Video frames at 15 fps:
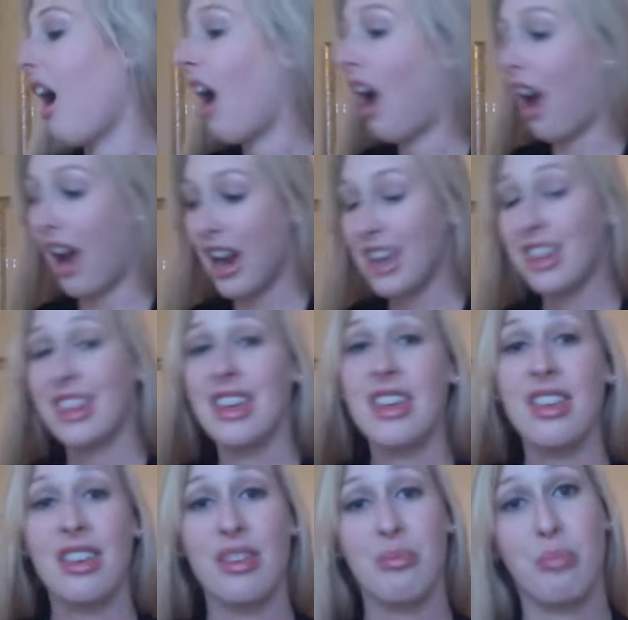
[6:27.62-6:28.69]
I
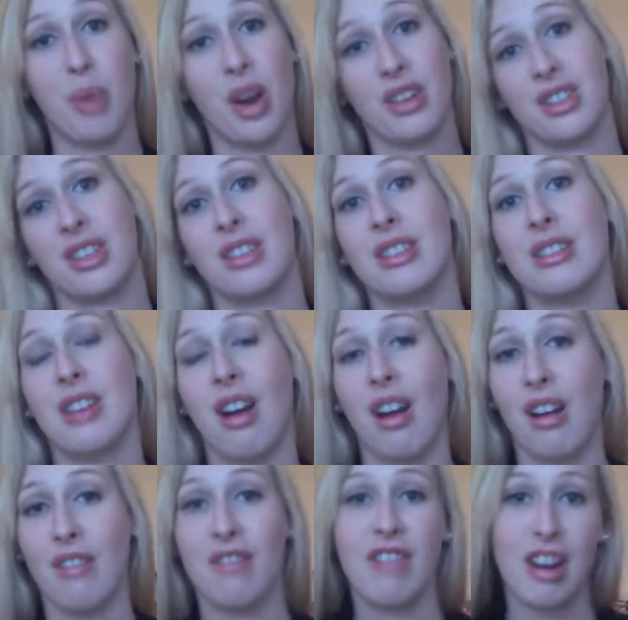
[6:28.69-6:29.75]
think brushes
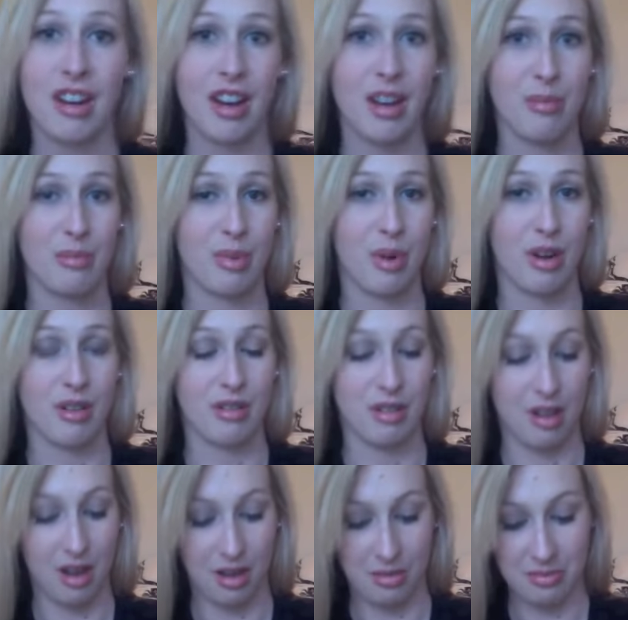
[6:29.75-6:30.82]
are very
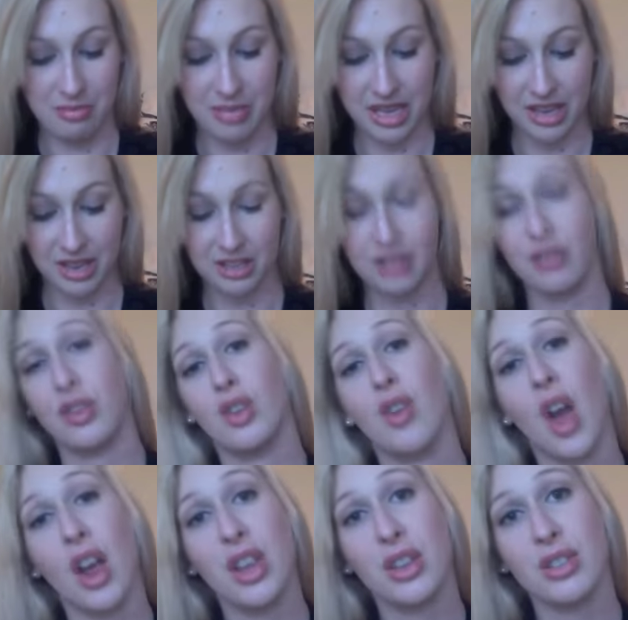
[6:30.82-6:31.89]
important because if you're
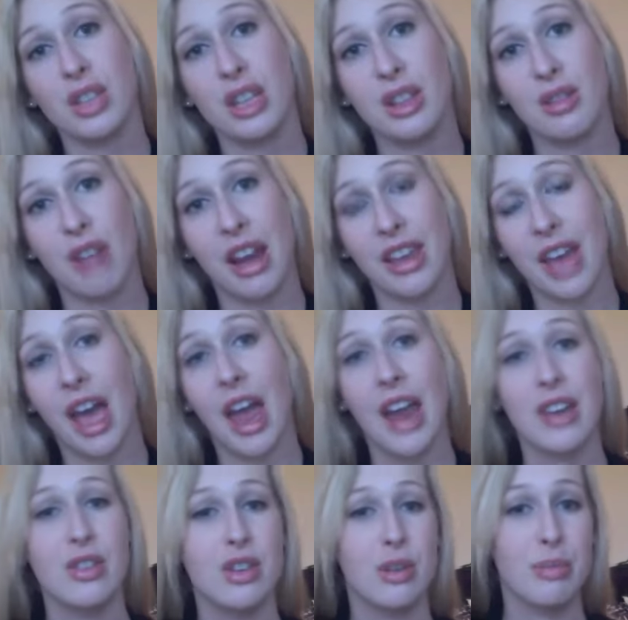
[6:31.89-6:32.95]
not using the right
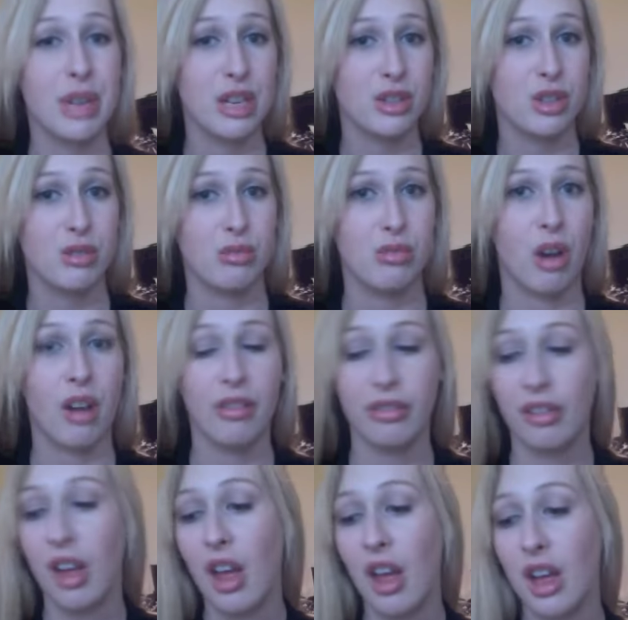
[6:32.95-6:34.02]
kind or you're being too
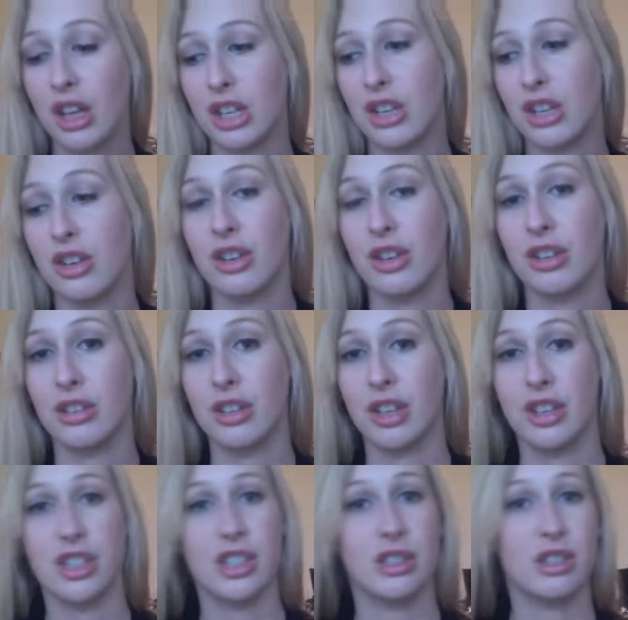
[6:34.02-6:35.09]
rough, you're
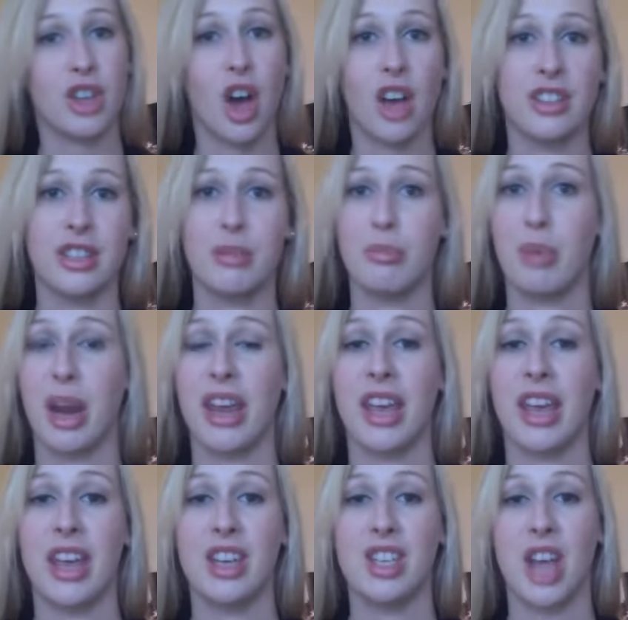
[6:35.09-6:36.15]
just causing
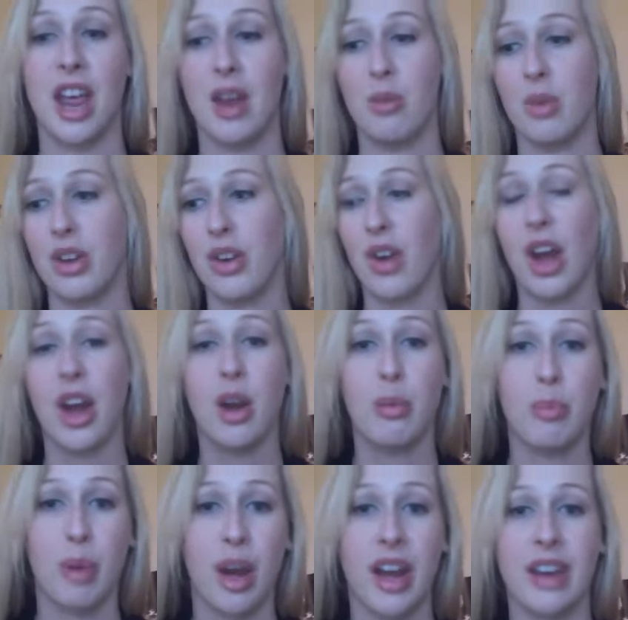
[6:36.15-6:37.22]
breakage. And when your hair
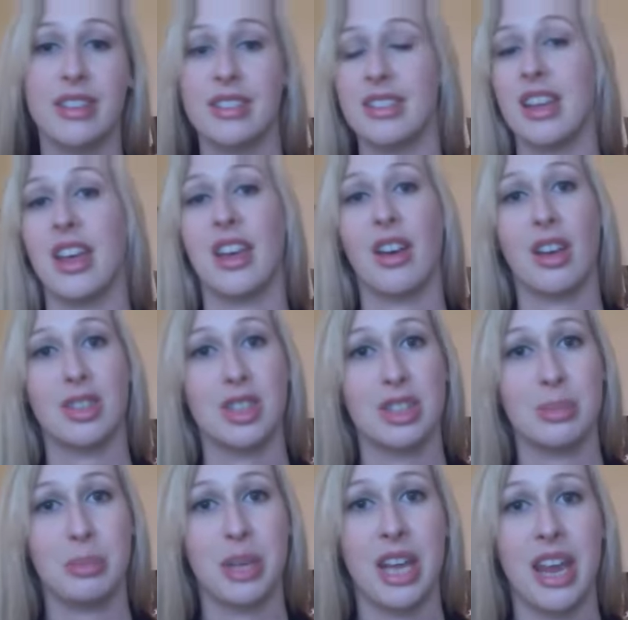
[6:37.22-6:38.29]
breaks, it causes
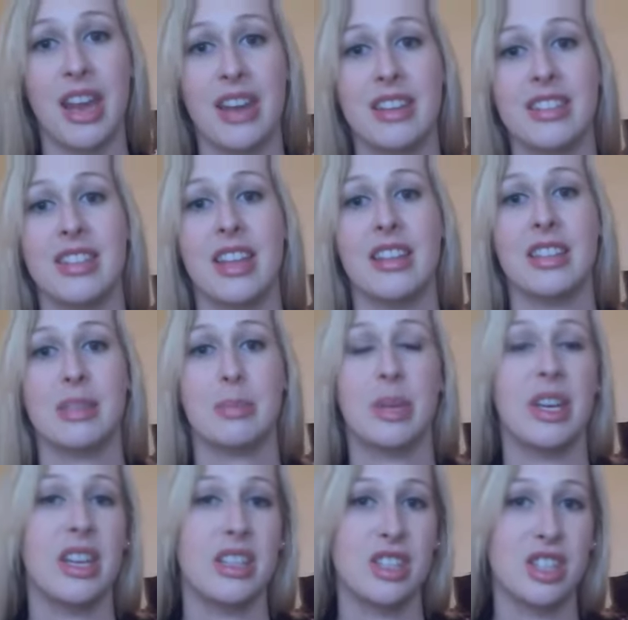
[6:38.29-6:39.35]
split ends, and the split
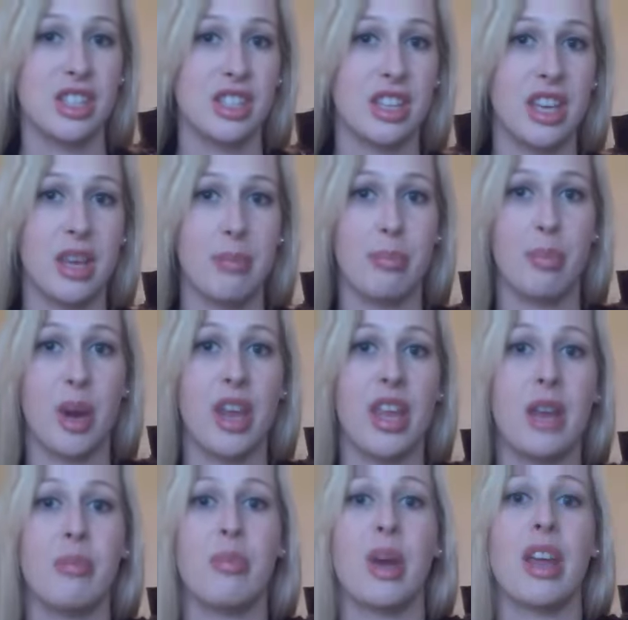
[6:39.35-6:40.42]
ends just keep
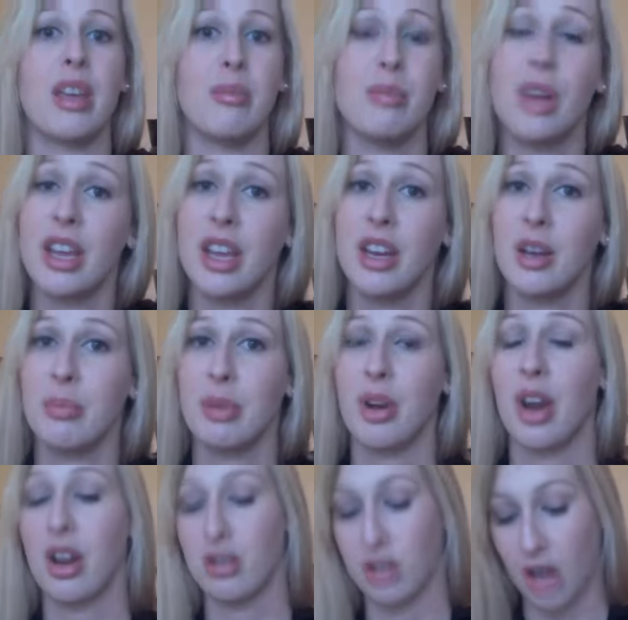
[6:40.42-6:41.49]
breaking up your
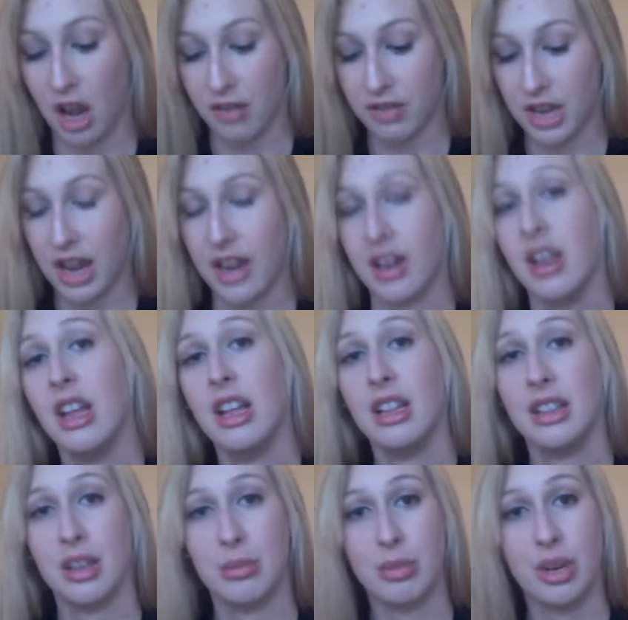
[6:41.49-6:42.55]
hair shaft, and
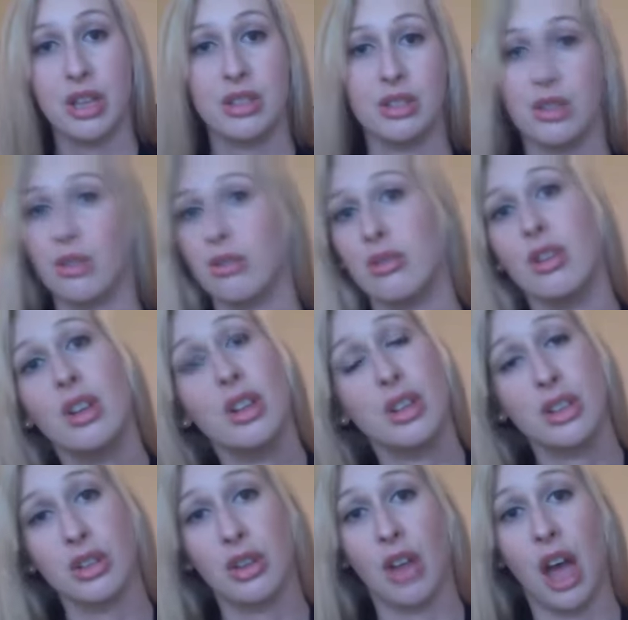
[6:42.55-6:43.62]
then pretty soon
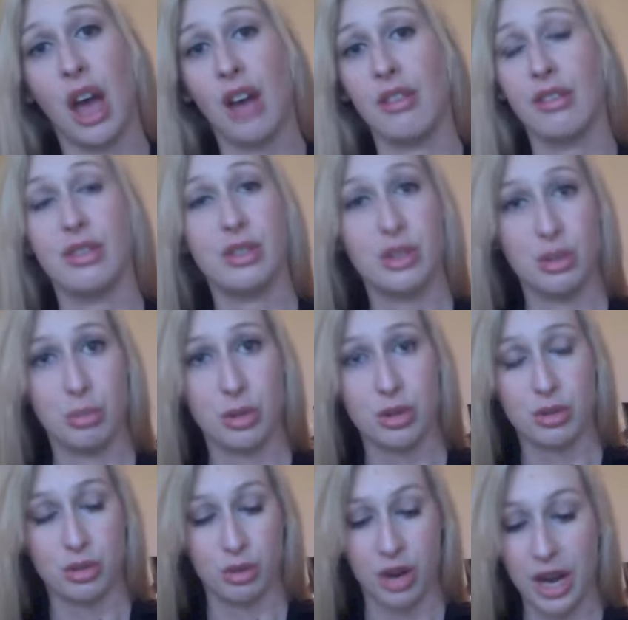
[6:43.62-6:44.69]
you'll have super
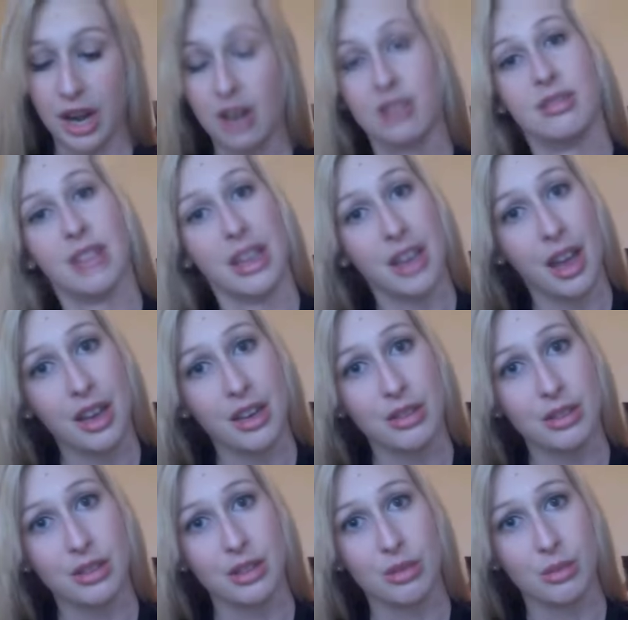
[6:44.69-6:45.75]
short hair like I
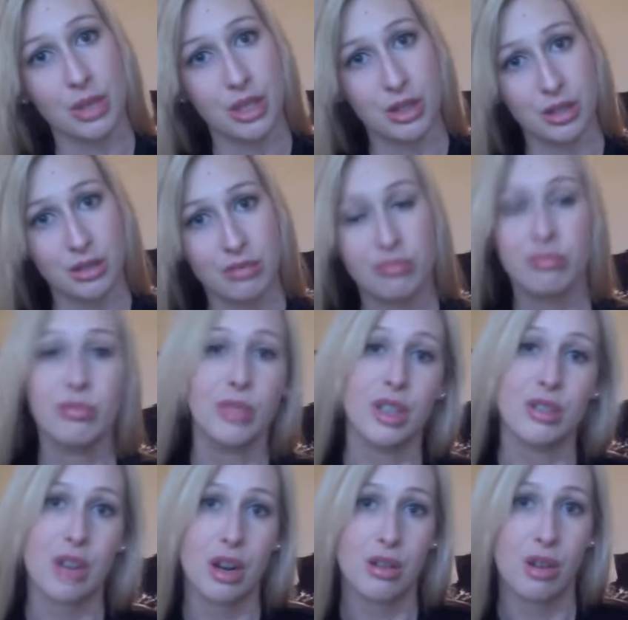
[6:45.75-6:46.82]
used to, which when you're
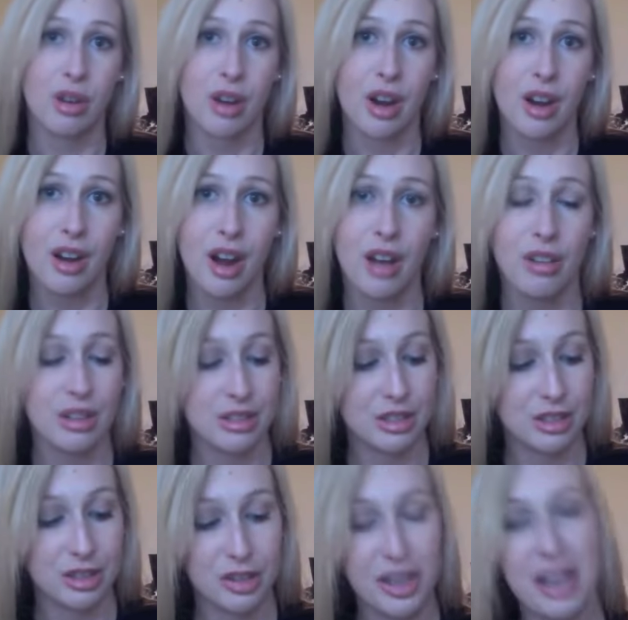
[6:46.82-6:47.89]
trying to grow your hair out
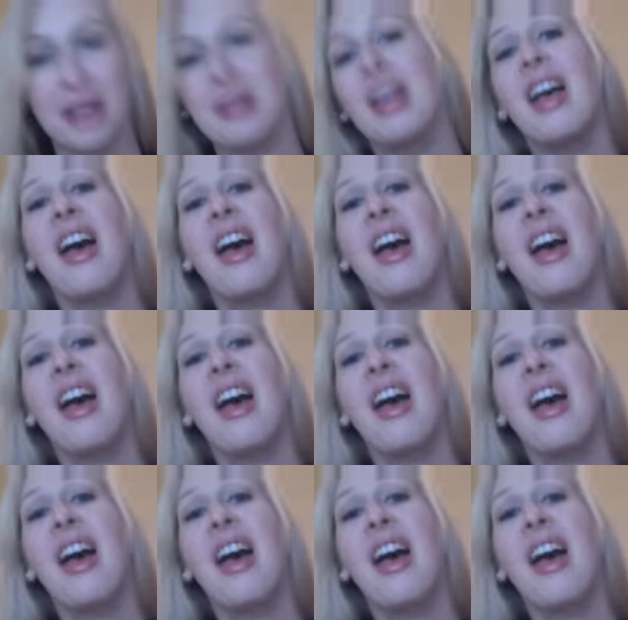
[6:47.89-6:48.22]
isn't so good.